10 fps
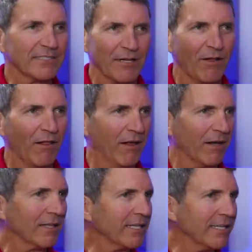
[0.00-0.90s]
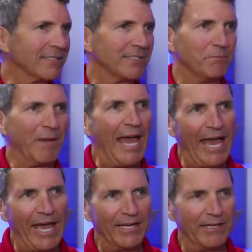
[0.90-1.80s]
it's all ugliness and bad